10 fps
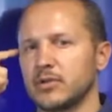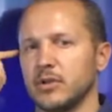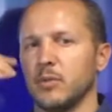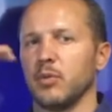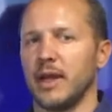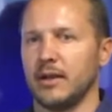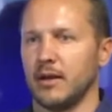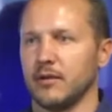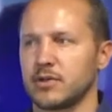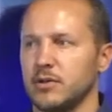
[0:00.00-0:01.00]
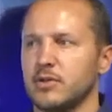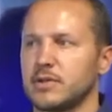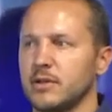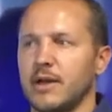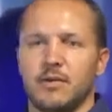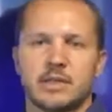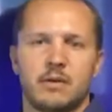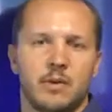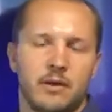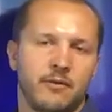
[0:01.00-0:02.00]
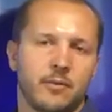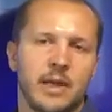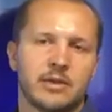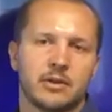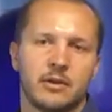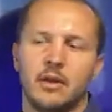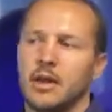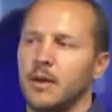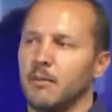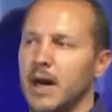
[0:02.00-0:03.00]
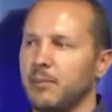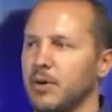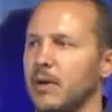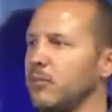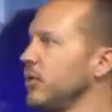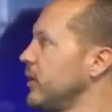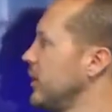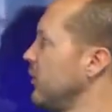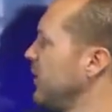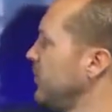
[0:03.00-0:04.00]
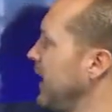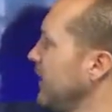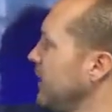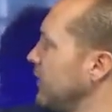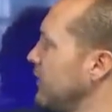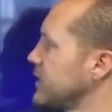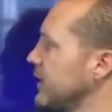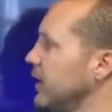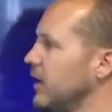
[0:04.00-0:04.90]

to the brain off. So you still have the same amount of inflammation. My problem with the painkillers